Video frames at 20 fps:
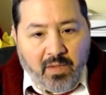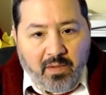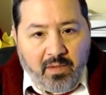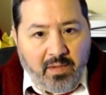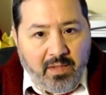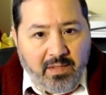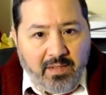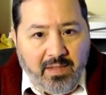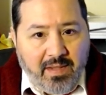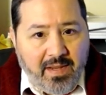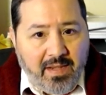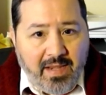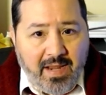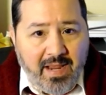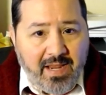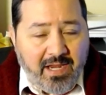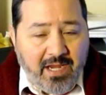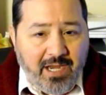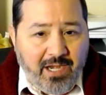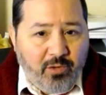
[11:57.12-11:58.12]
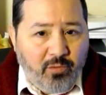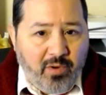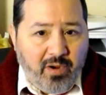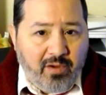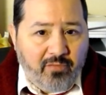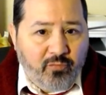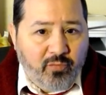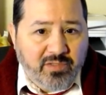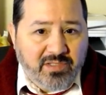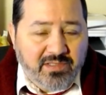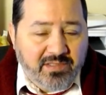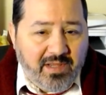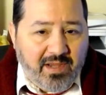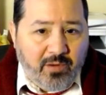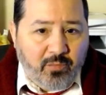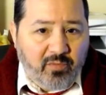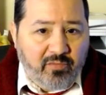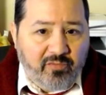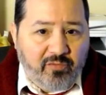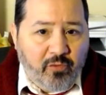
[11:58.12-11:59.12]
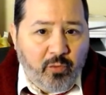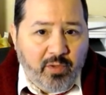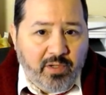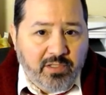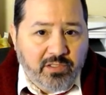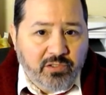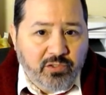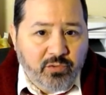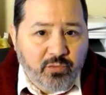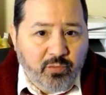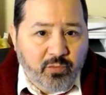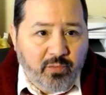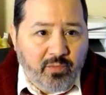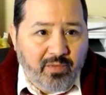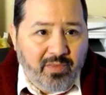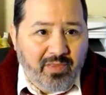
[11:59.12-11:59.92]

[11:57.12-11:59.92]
And Hank Hanegraaff was not referring to